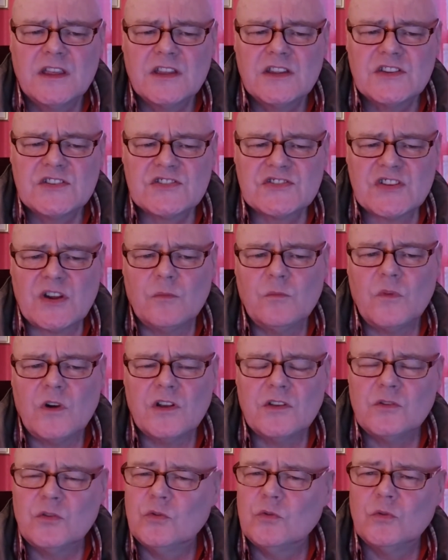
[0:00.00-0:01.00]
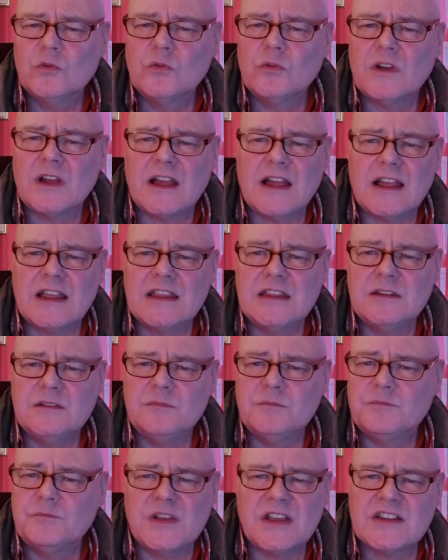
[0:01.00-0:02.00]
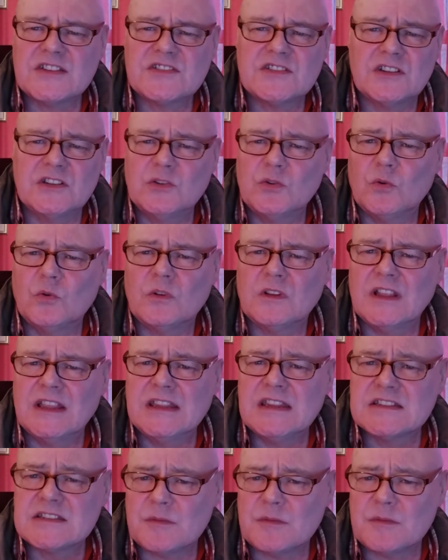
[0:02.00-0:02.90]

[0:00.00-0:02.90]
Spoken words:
Someone who I personally don't like